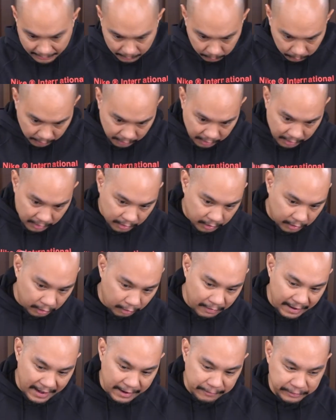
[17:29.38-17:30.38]
our
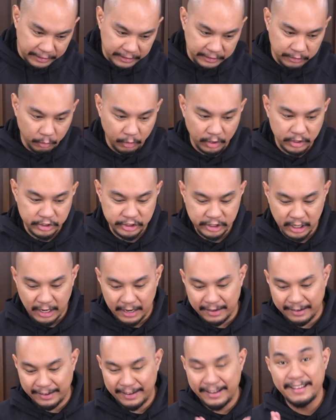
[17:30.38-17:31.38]
carafe, into our
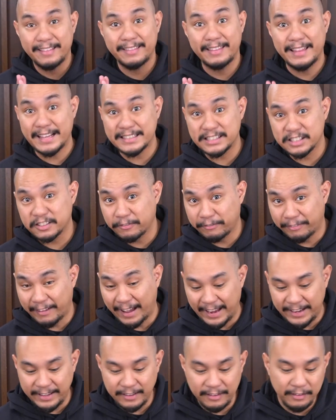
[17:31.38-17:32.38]
jug. That's
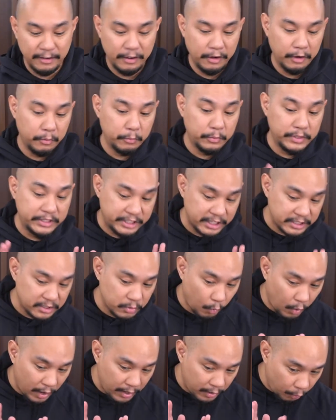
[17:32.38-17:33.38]
fine. We
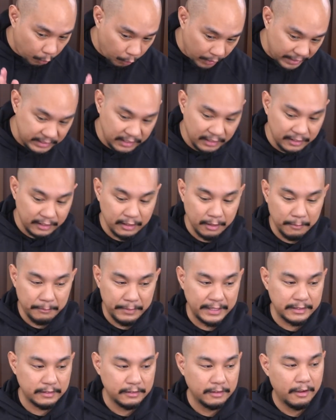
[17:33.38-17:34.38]
just want to wait a
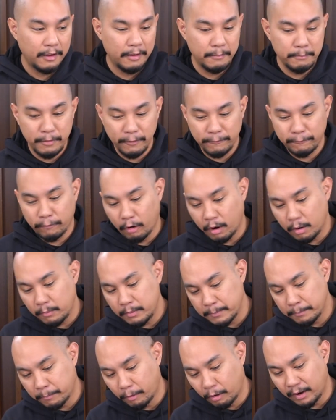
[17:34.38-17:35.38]
little bit
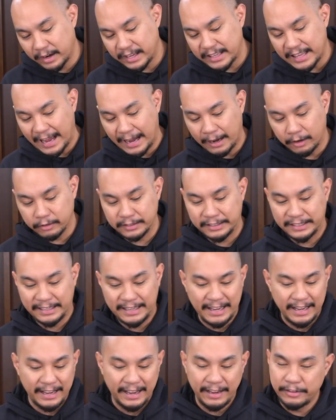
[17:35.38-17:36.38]
before we pour it
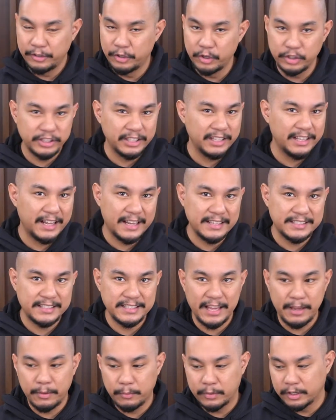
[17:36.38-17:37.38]
out. Usually
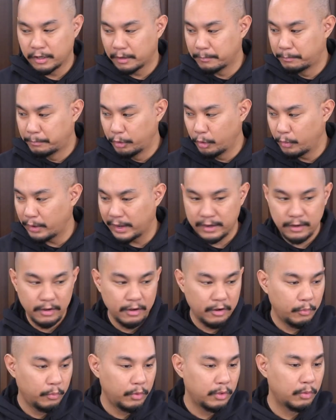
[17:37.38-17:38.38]
I say when you're
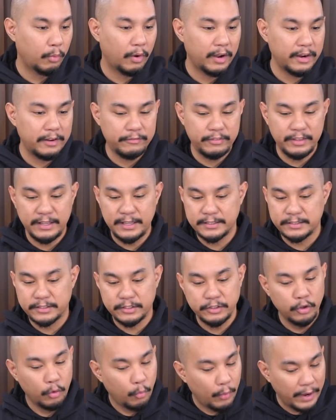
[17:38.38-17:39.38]
brewing with one of
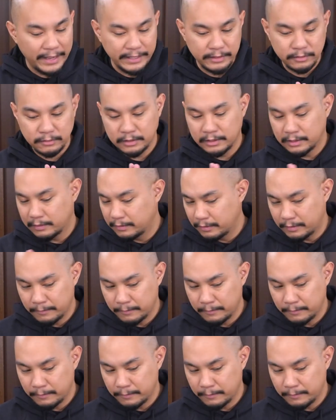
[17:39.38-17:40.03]
these, you wait